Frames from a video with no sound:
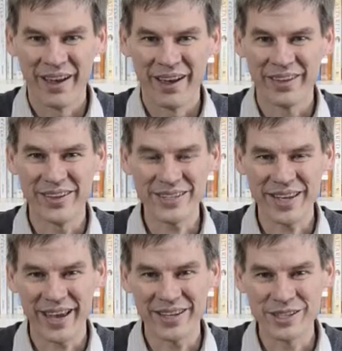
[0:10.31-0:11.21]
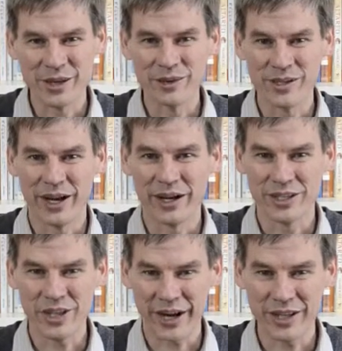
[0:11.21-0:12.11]
In this case, there was
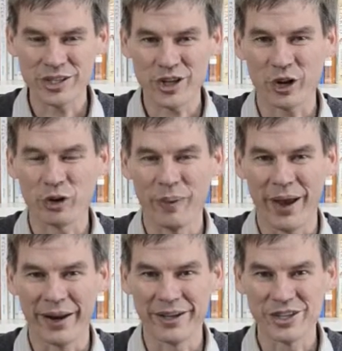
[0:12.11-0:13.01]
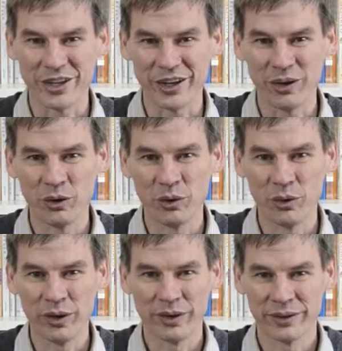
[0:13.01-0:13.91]
a Chinese general manager
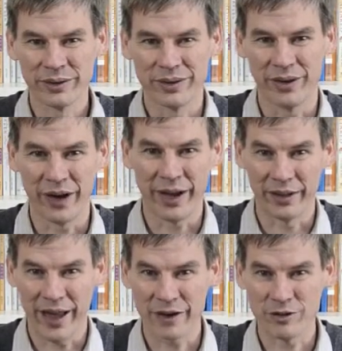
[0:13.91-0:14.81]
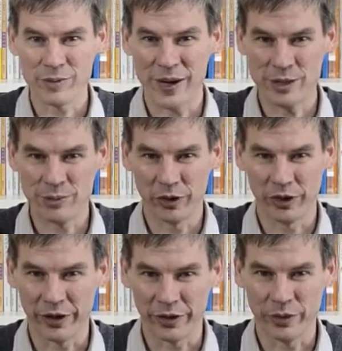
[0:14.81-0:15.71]
who had a lot of
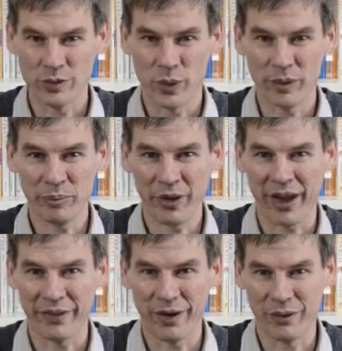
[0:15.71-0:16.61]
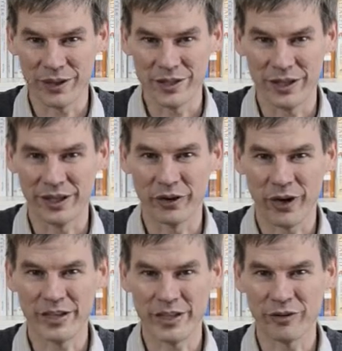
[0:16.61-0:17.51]
responsibility, and there was one plant that was in a
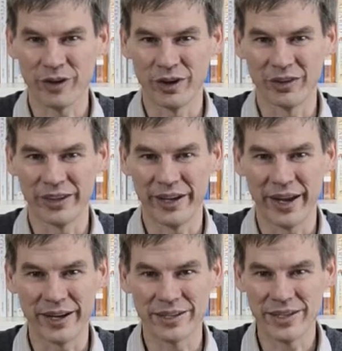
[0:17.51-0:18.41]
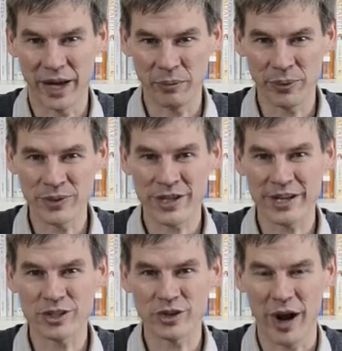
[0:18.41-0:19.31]
great difficulty. It had
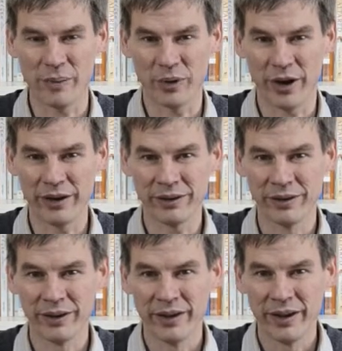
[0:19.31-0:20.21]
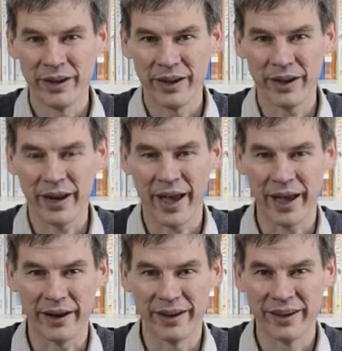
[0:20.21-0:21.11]
10% scrap rate, it had